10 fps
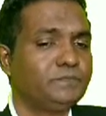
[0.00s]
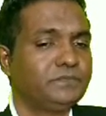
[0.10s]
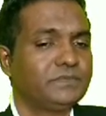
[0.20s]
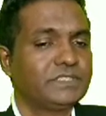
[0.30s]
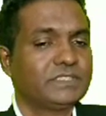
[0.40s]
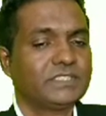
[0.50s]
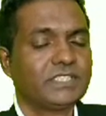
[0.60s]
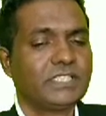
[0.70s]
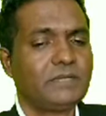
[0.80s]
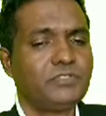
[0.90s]
So
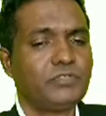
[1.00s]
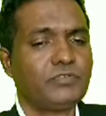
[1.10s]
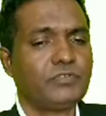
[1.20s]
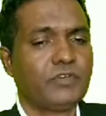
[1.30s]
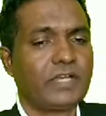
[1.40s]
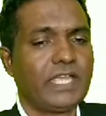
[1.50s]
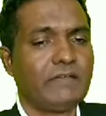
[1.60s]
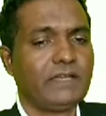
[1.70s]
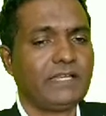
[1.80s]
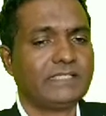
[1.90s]
substitute for A1 as
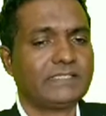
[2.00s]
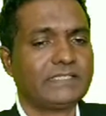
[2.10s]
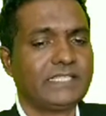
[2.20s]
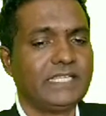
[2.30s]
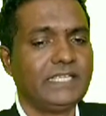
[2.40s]
a 3